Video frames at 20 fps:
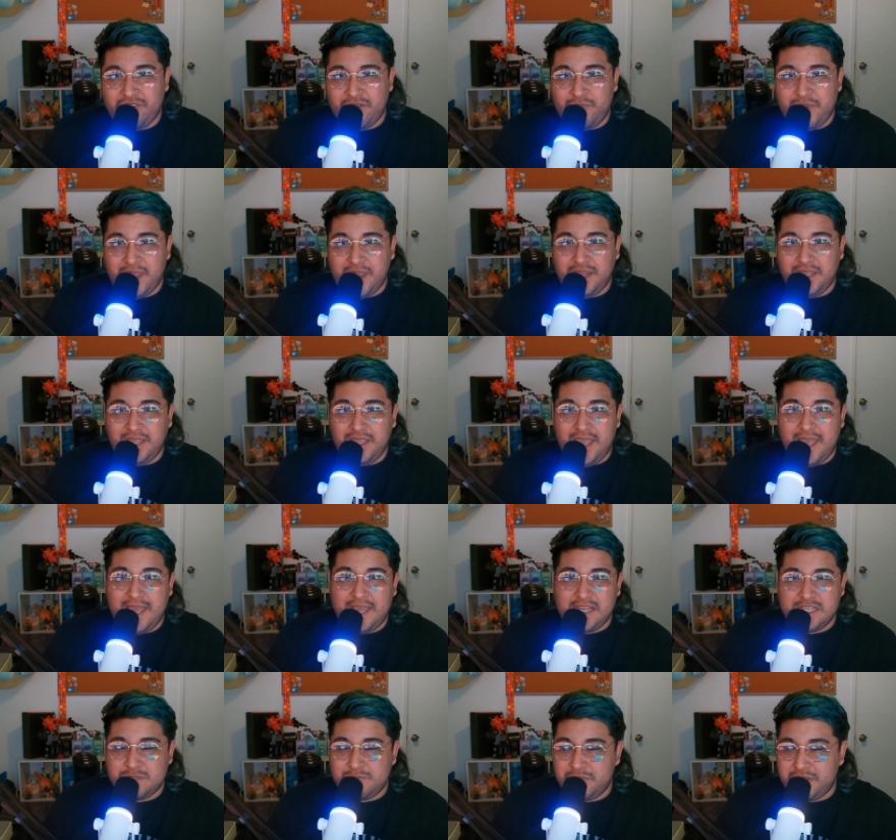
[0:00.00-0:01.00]
a pain in the
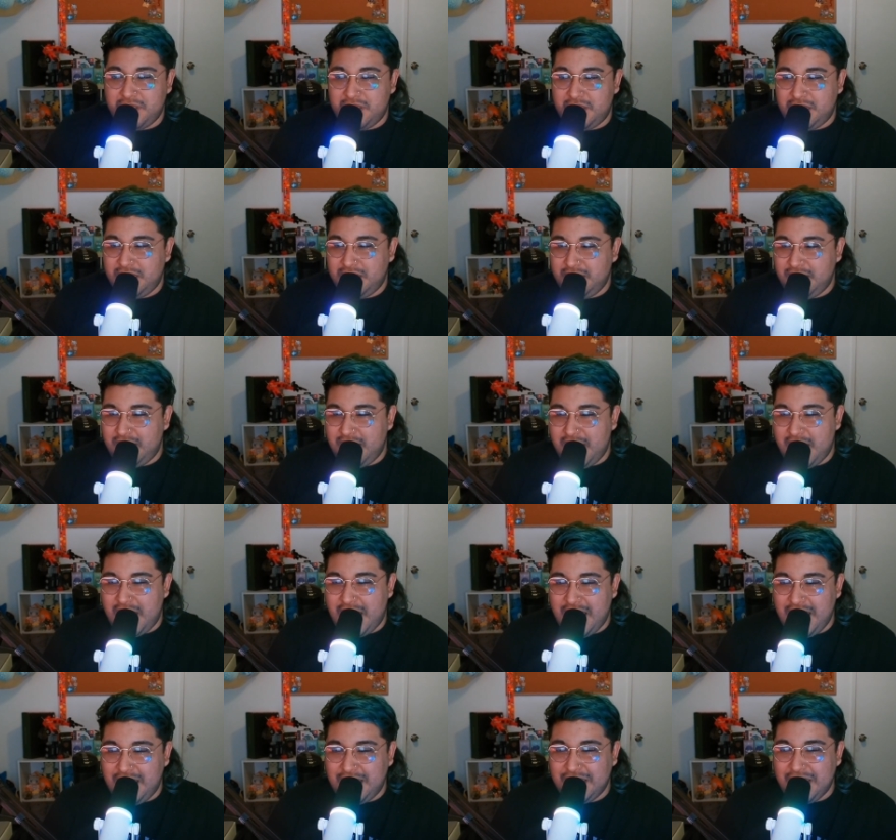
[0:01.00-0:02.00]
ass, but
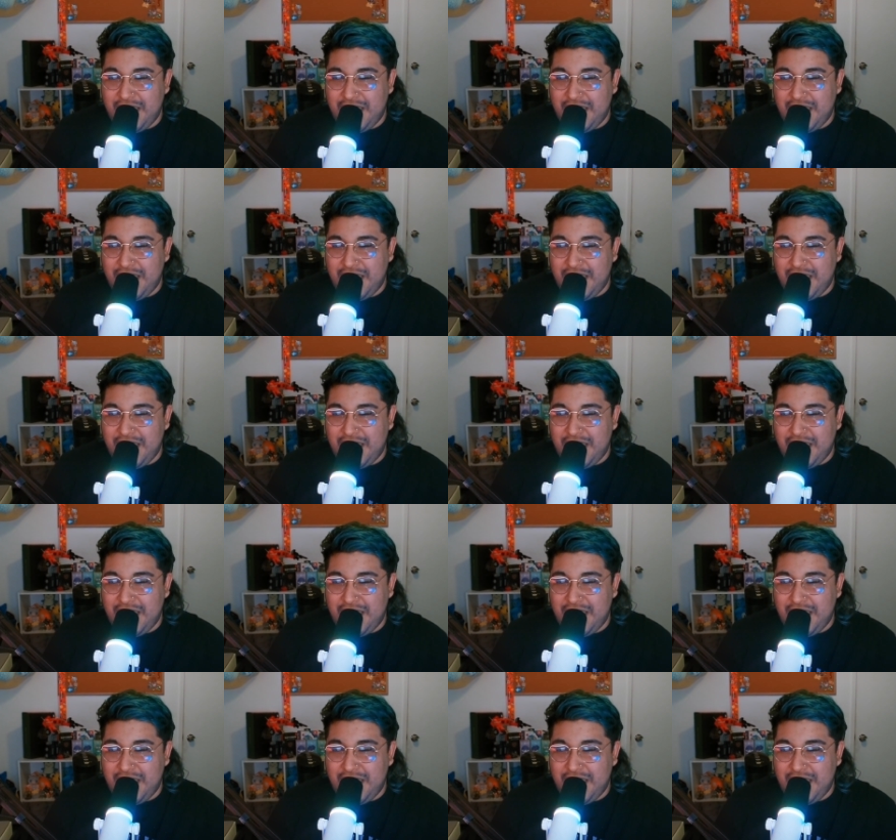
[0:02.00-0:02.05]
I,